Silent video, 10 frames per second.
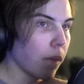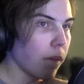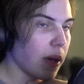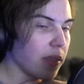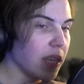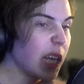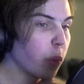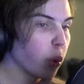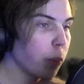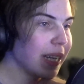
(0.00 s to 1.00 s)
I think it
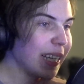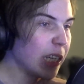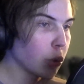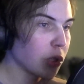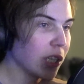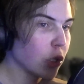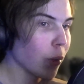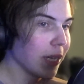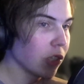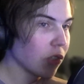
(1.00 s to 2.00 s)
would be an interesting
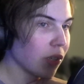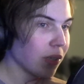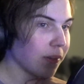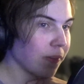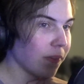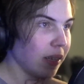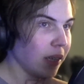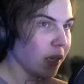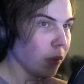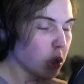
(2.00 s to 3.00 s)
twist,
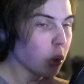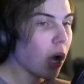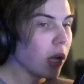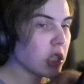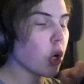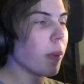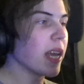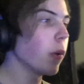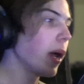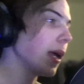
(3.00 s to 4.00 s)
which would also,
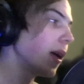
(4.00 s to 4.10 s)
by the way,